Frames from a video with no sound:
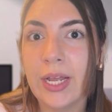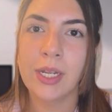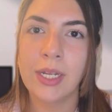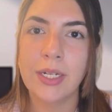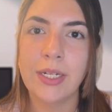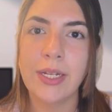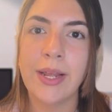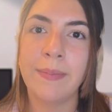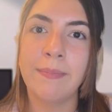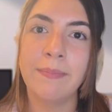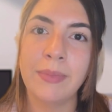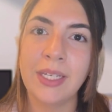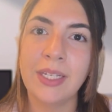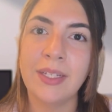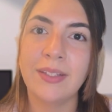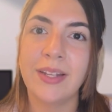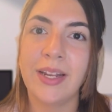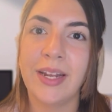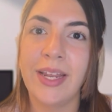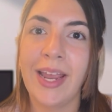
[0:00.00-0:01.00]
That
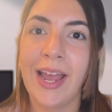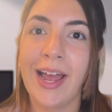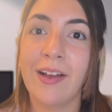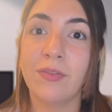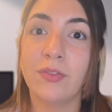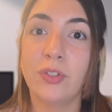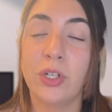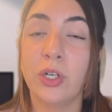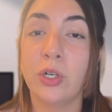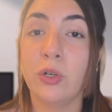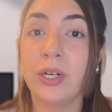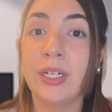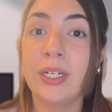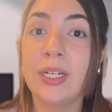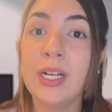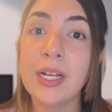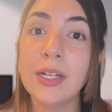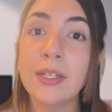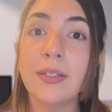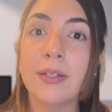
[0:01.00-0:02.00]
means that they have to create
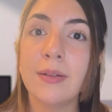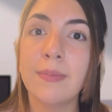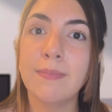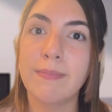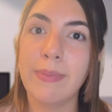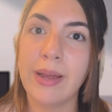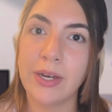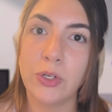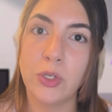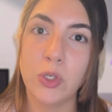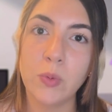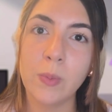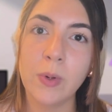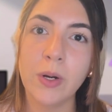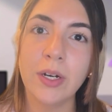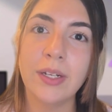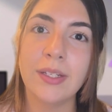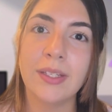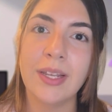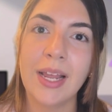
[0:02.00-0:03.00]
custom
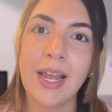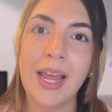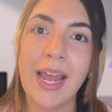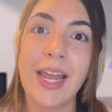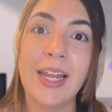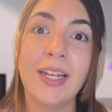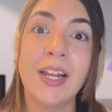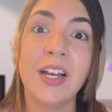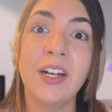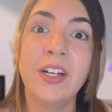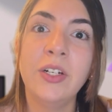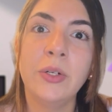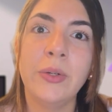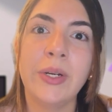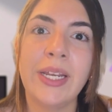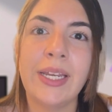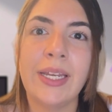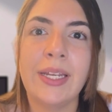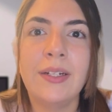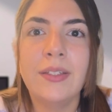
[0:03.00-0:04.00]
benchmarks and
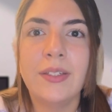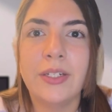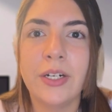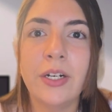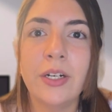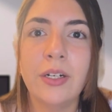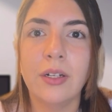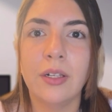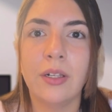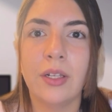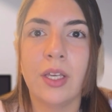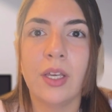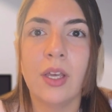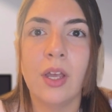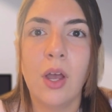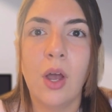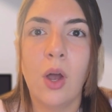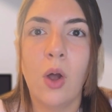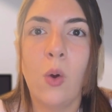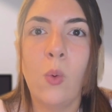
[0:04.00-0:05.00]
agree internally
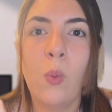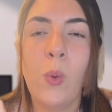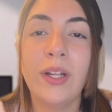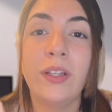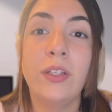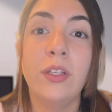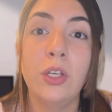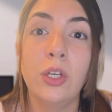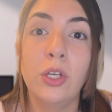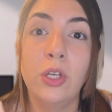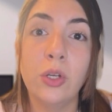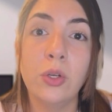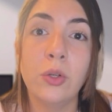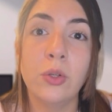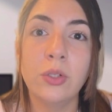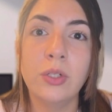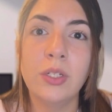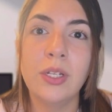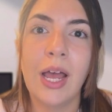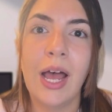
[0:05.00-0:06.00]
what
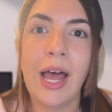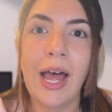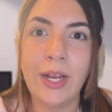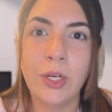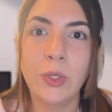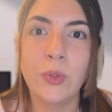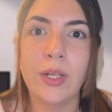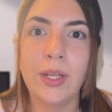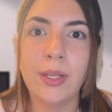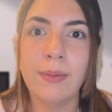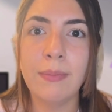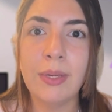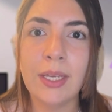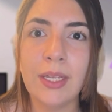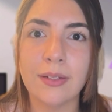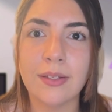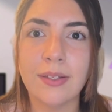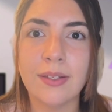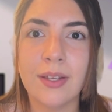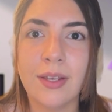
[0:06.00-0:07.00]
good actually
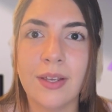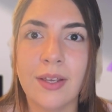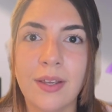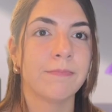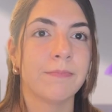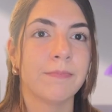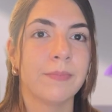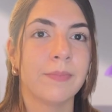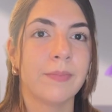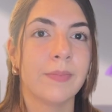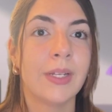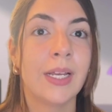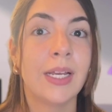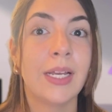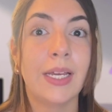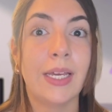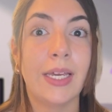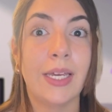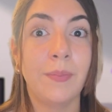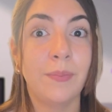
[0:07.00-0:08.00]
means.
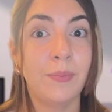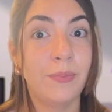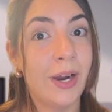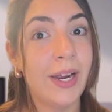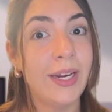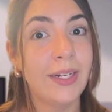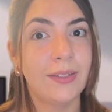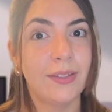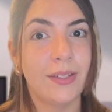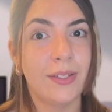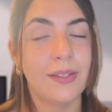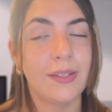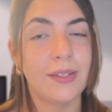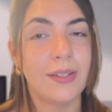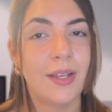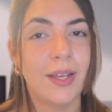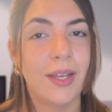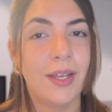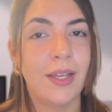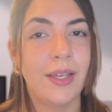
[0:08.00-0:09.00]
In practice,
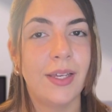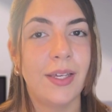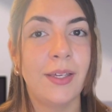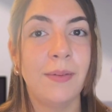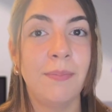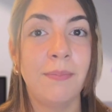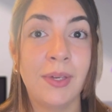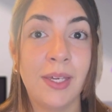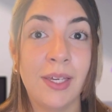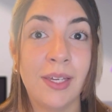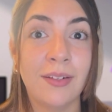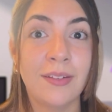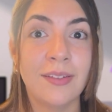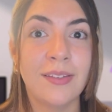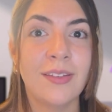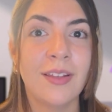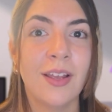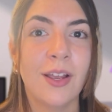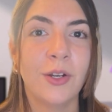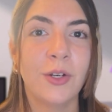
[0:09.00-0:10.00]
it
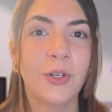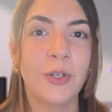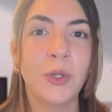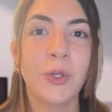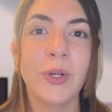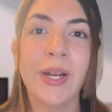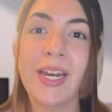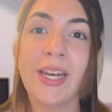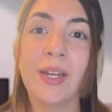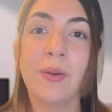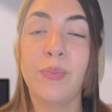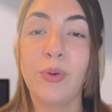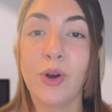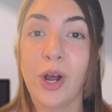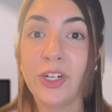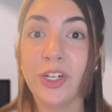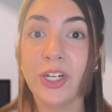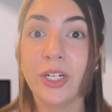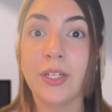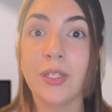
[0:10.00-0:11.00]
means creating
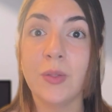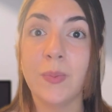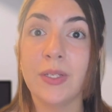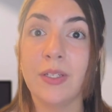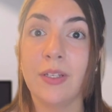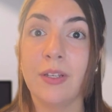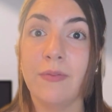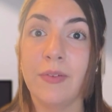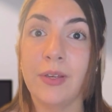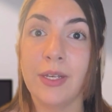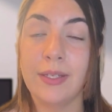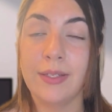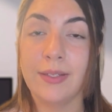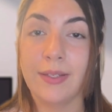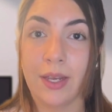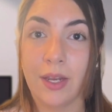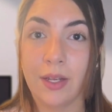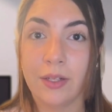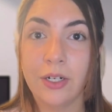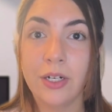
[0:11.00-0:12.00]
project-specific
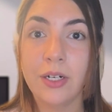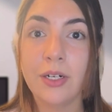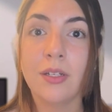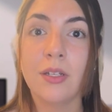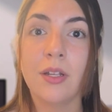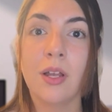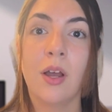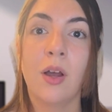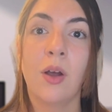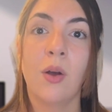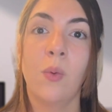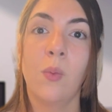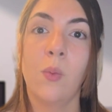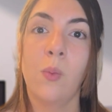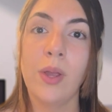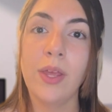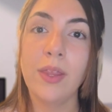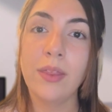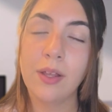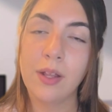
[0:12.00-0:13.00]
standards
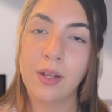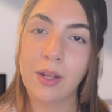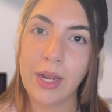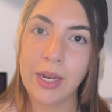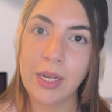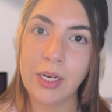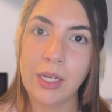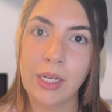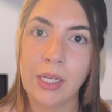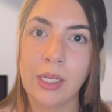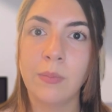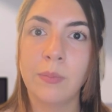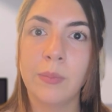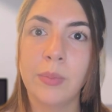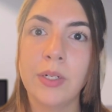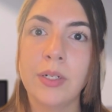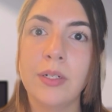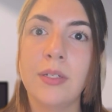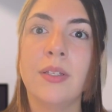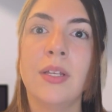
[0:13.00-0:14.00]
with client
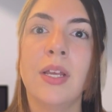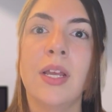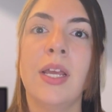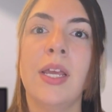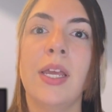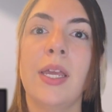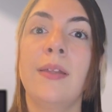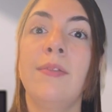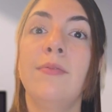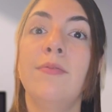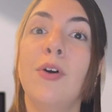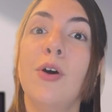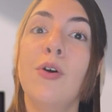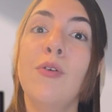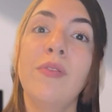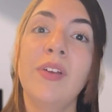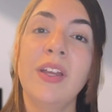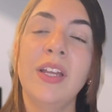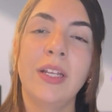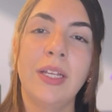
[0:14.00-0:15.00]
inputs,
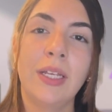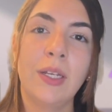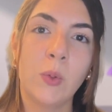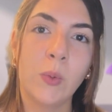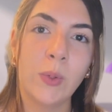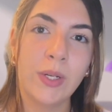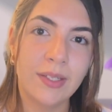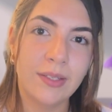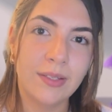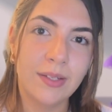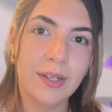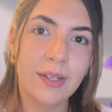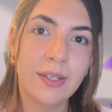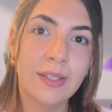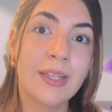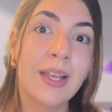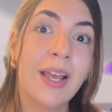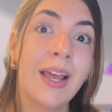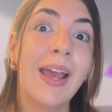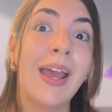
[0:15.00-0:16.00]
involving
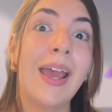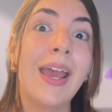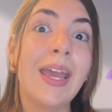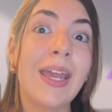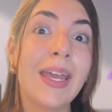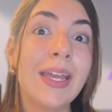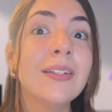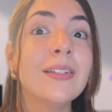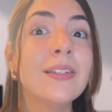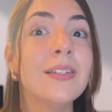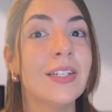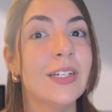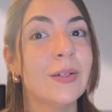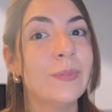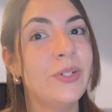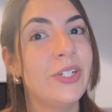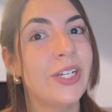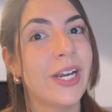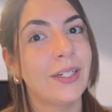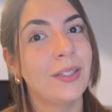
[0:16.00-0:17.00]
linguistics and
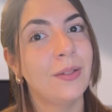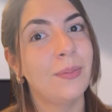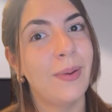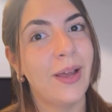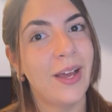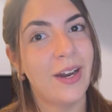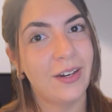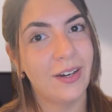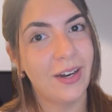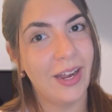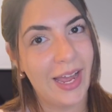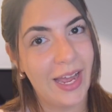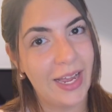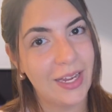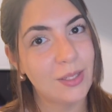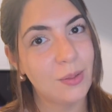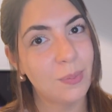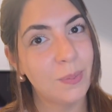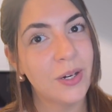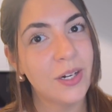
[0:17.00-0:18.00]
subject matter
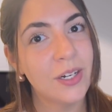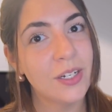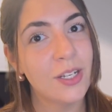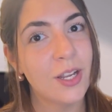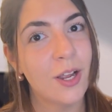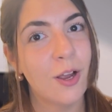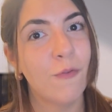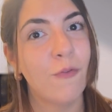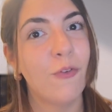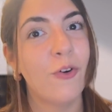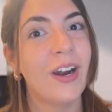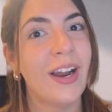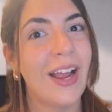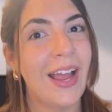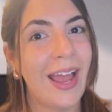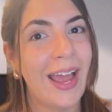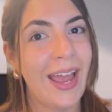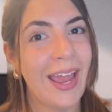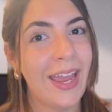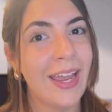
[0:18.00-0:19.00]
experts for a
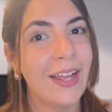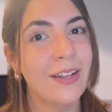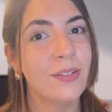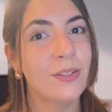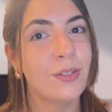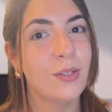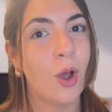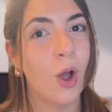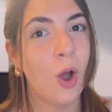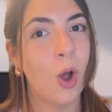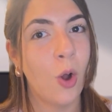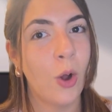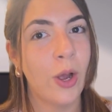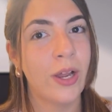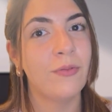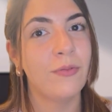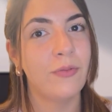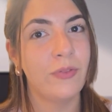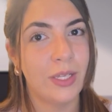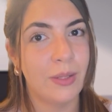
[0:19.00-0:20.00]

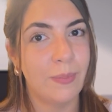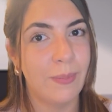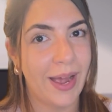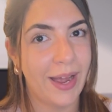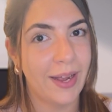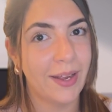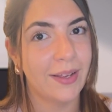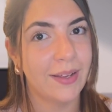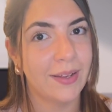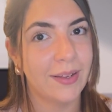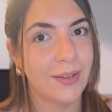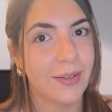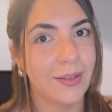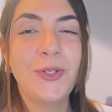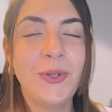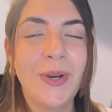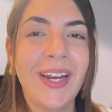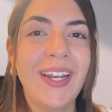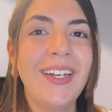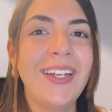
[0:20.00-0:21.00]
hands-on feedback.
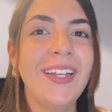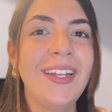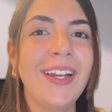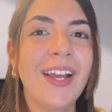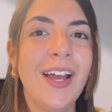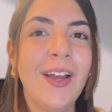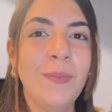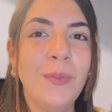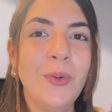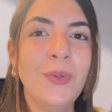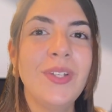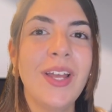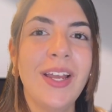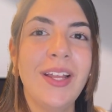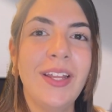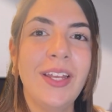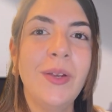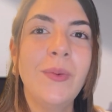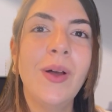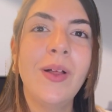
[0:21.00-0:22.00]
Training a
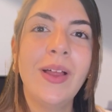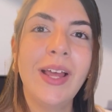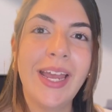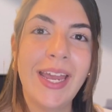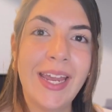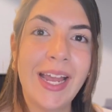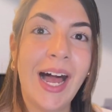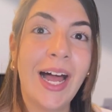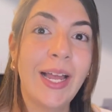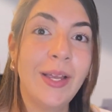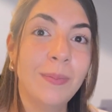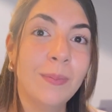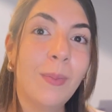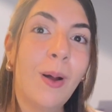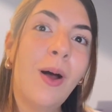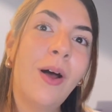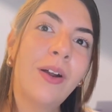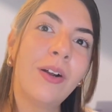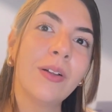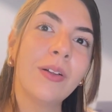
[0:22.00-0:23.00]
multilingual AI
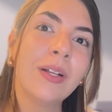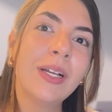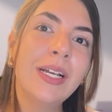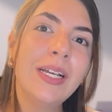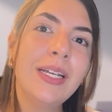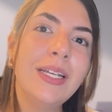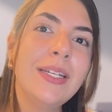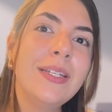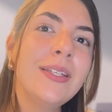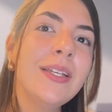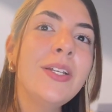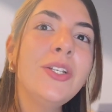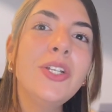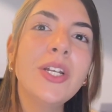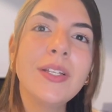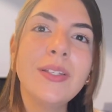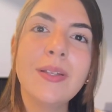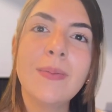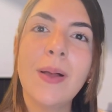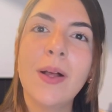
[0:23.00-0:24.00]
model isn't
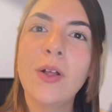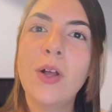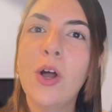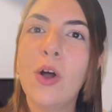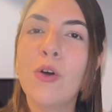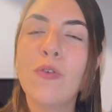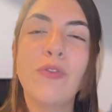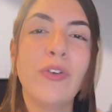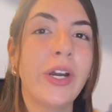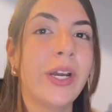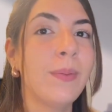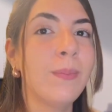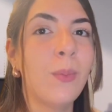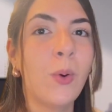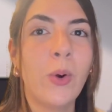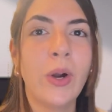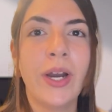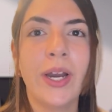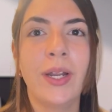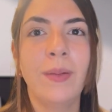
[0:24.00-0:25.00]
just about covering
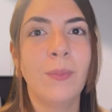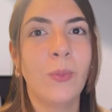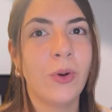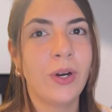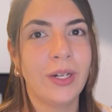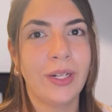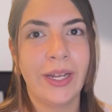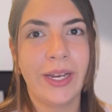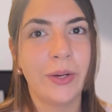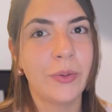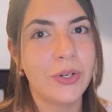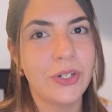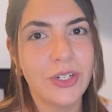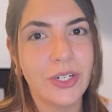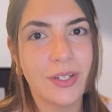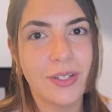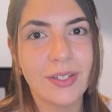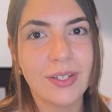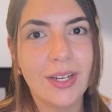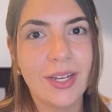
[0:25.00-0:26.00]
more and more
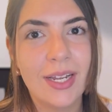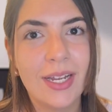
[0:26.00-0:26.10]
languages.